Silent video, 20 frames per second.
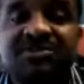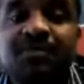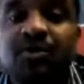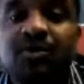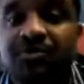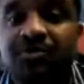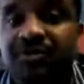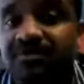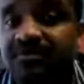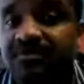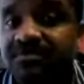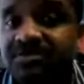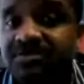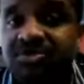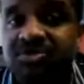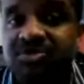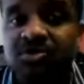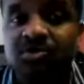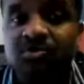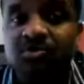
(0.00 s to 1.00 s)
both.
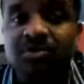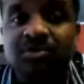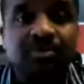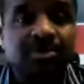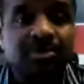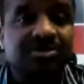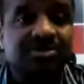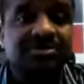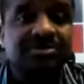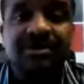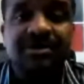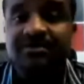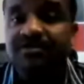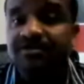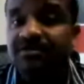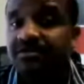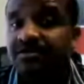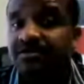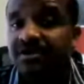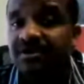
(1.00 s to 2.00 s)
So we work together,